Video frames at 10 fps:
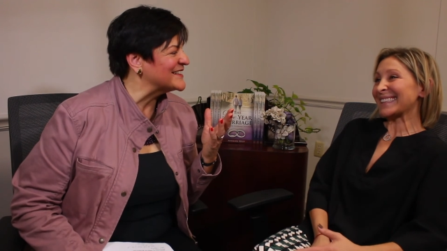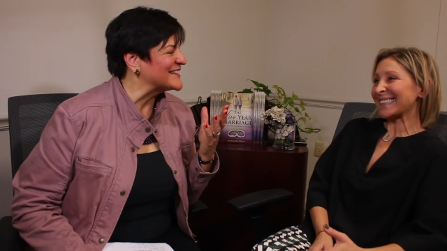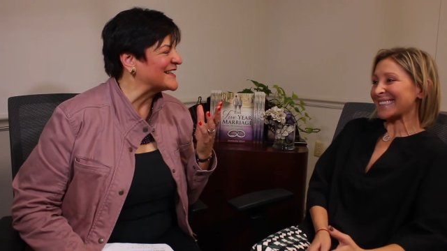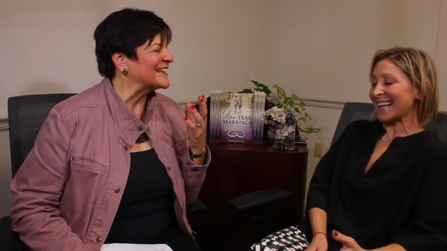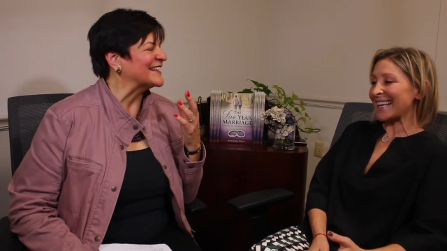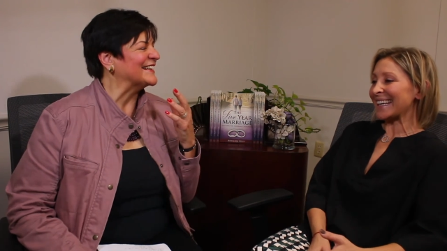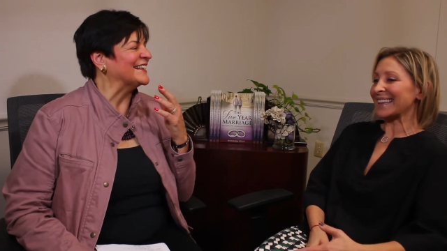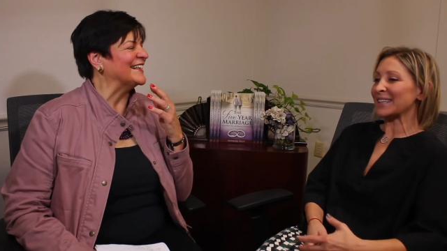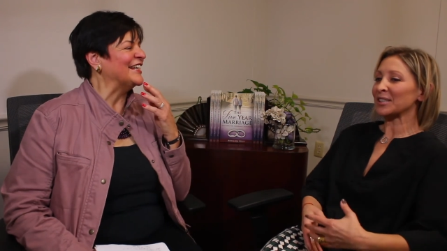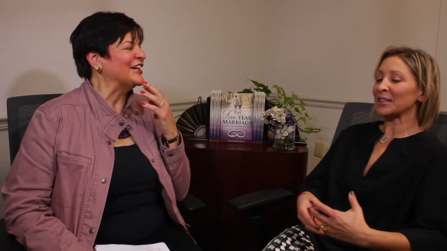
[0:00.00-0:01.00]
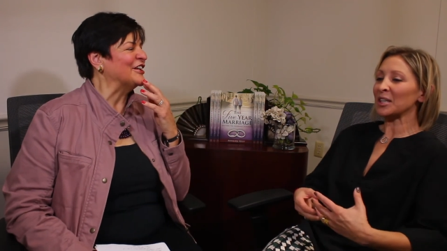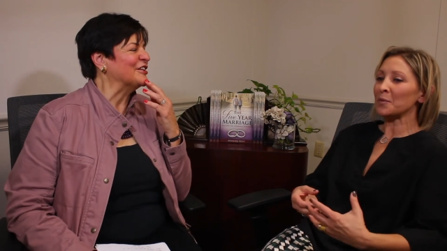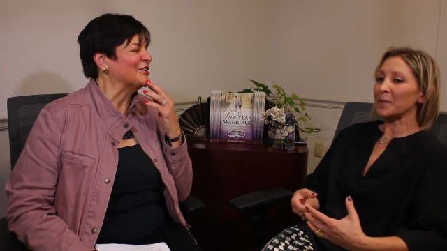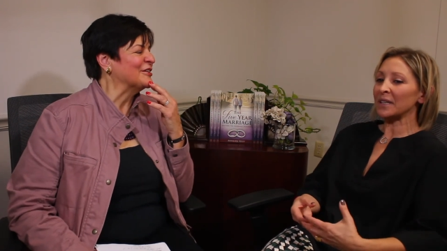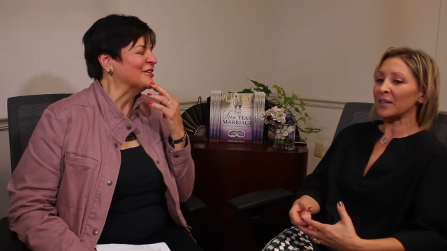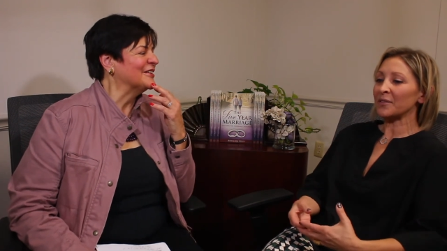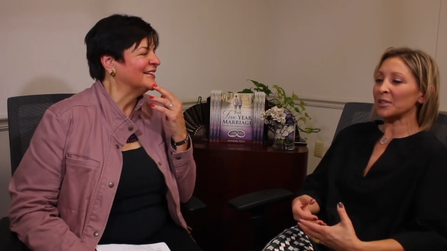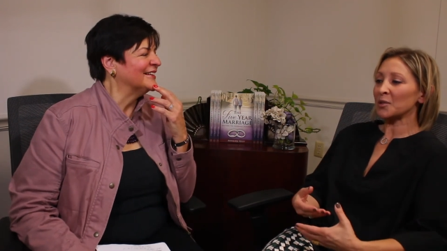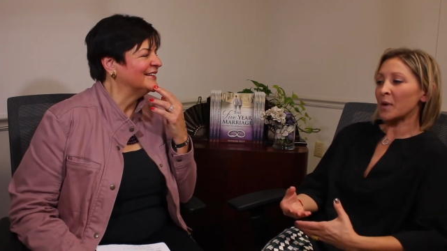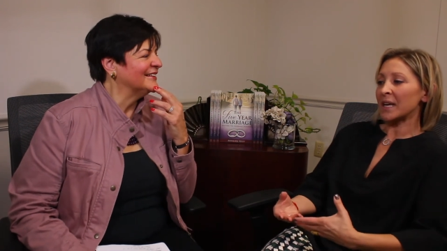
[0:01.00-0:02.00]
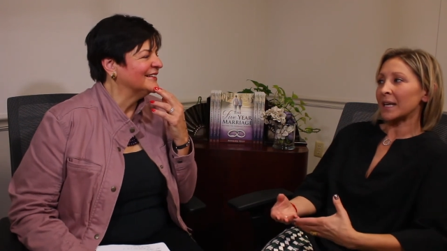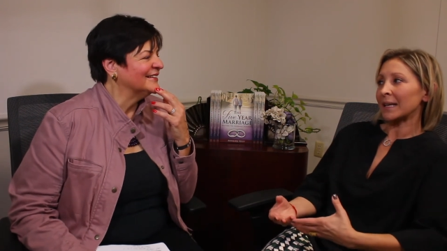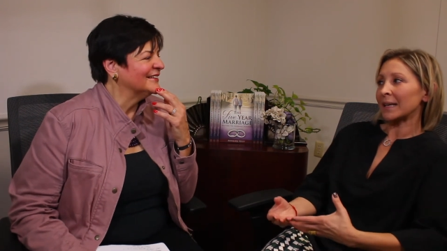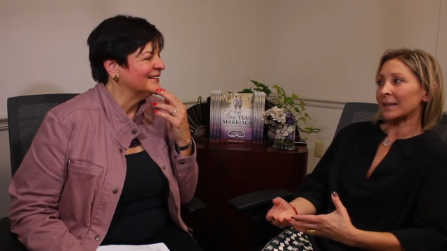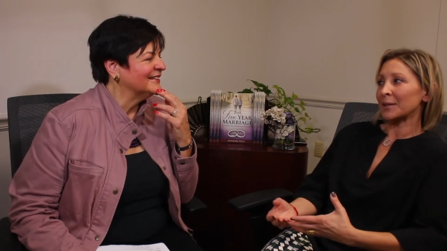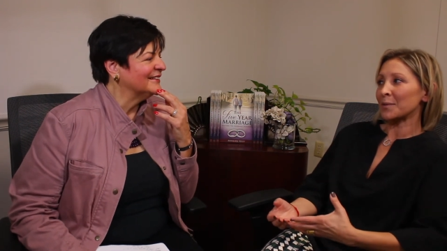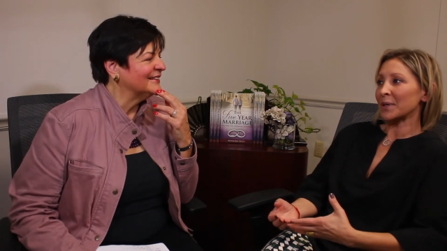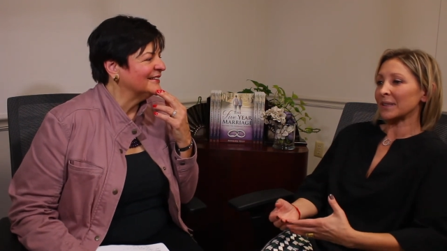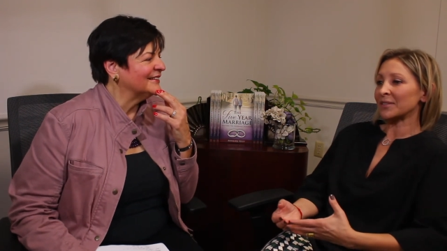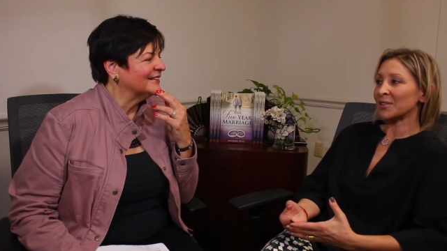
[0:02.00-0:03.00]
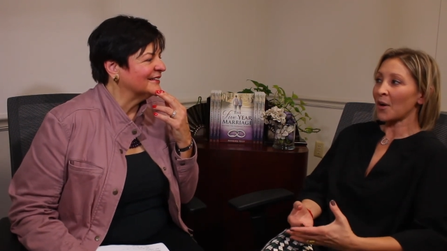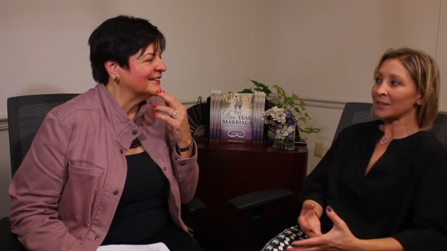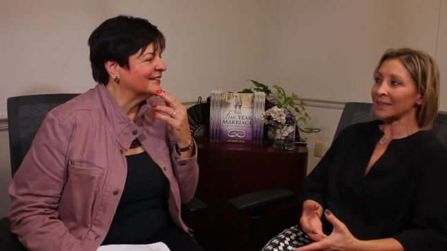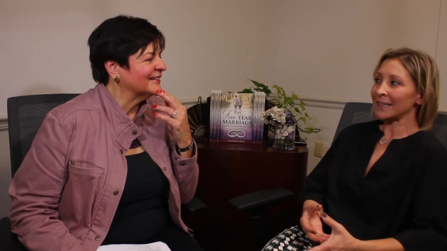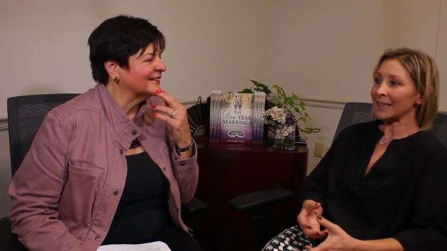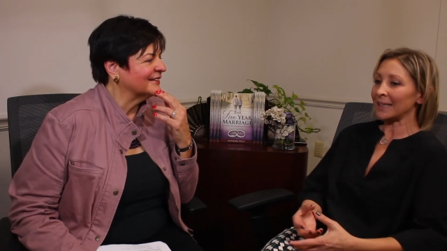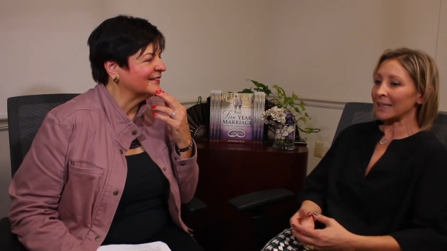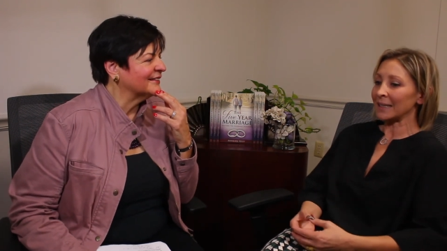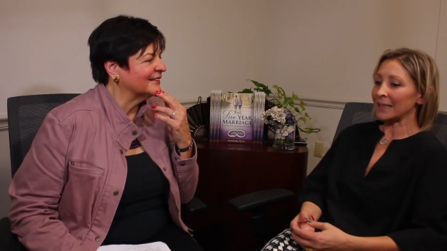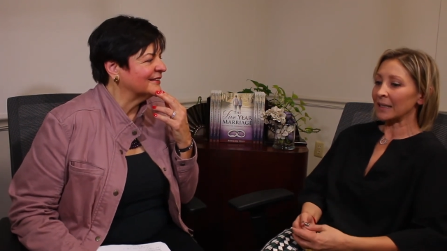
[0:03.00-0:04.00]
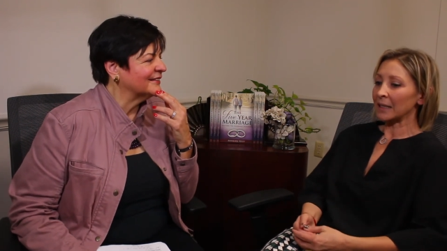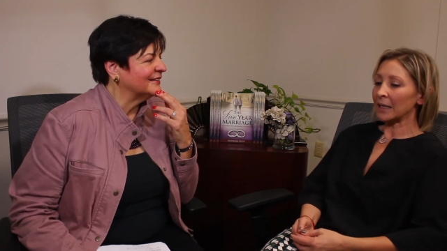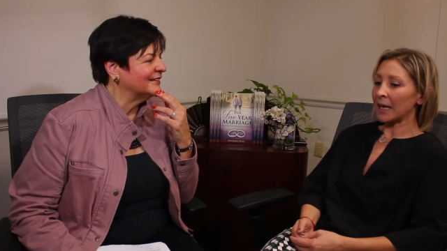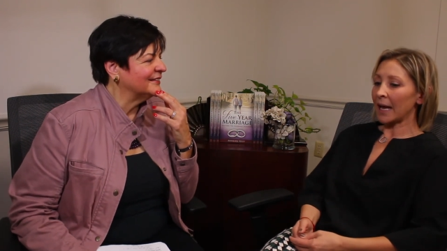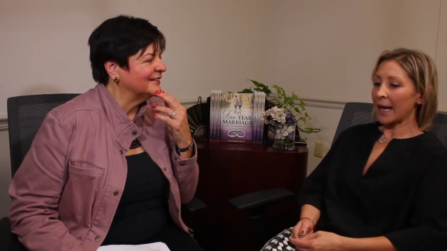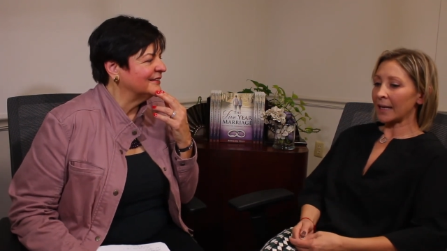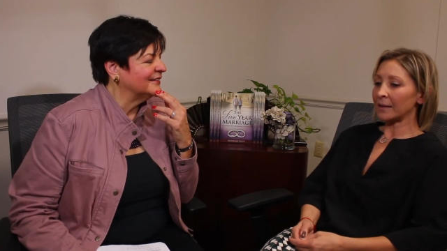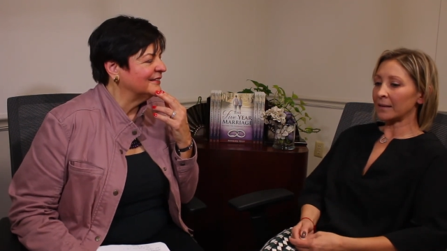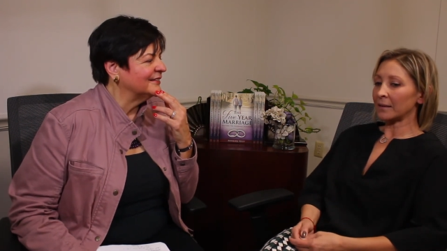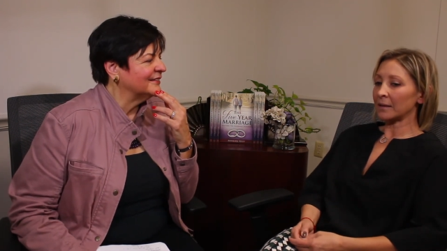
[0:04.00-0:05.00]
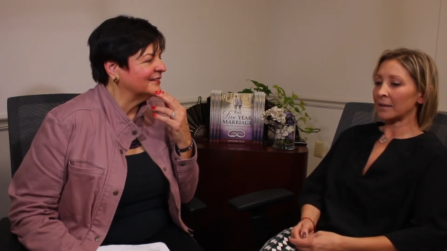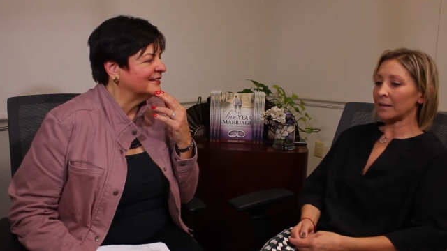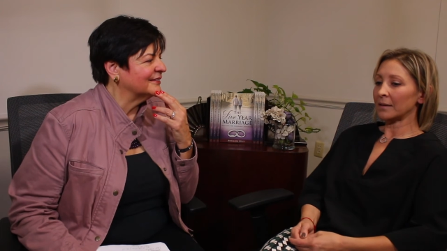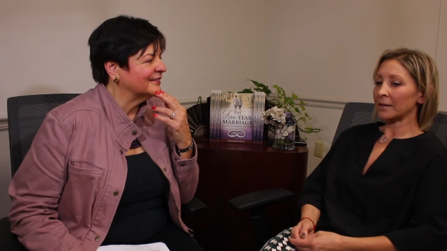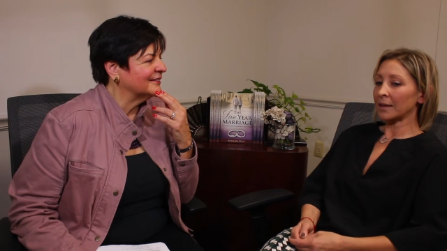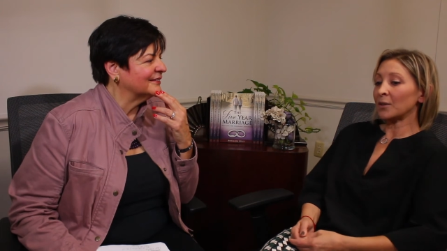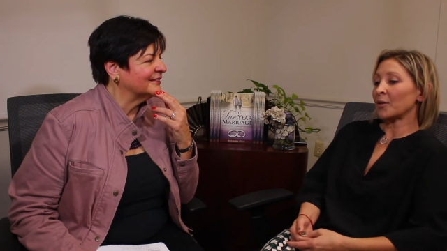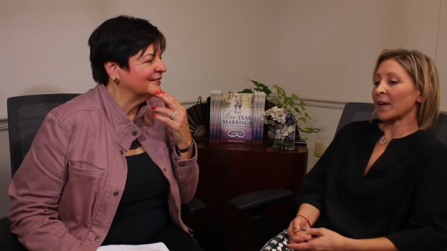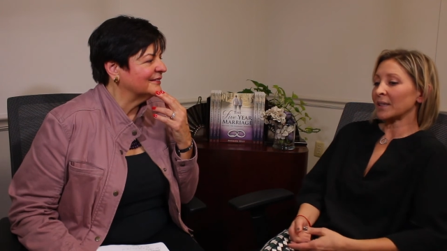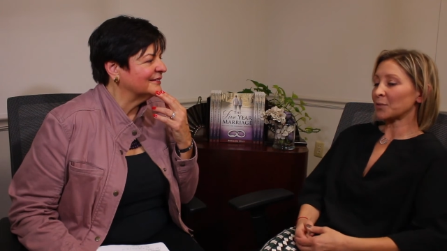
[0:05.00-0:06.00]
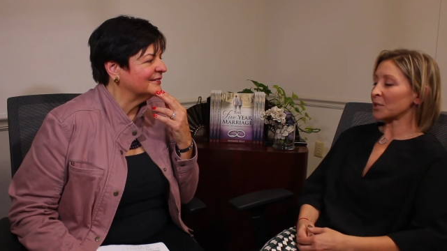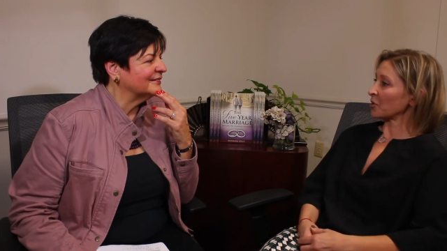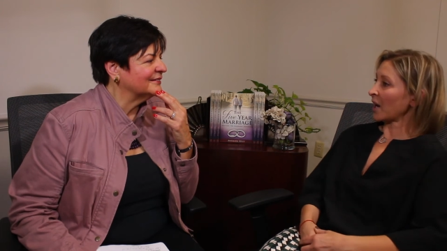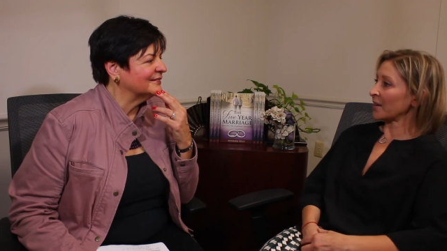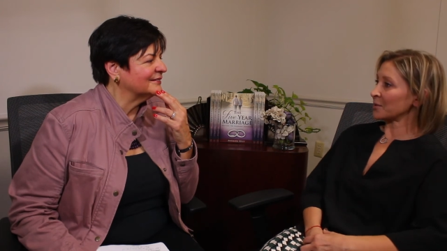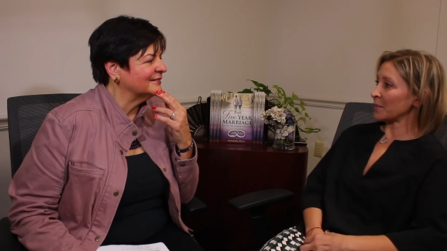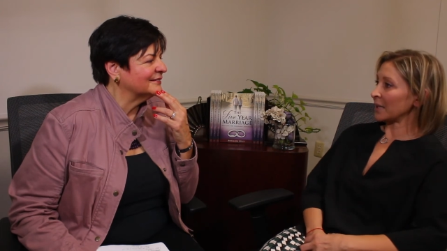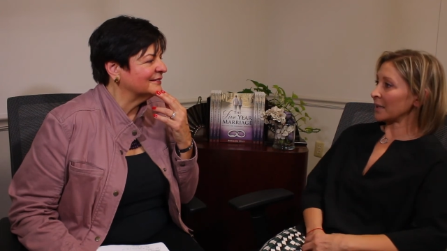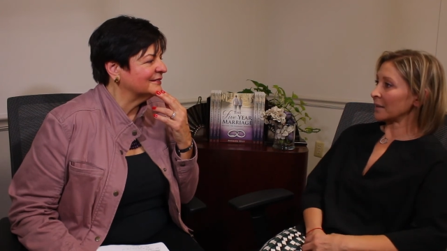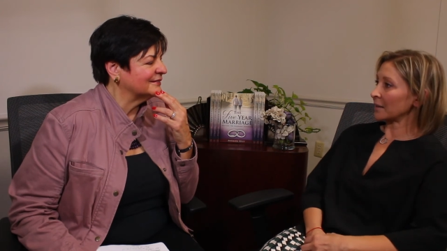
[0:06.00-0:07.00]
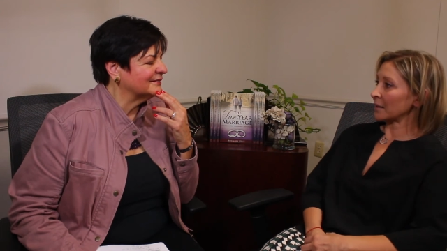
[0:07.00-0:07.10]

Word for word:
Speaker 1: just, it's exciting. There's yeah. a little bit of sweet and a little bit of salty, and and I know that's what drives me.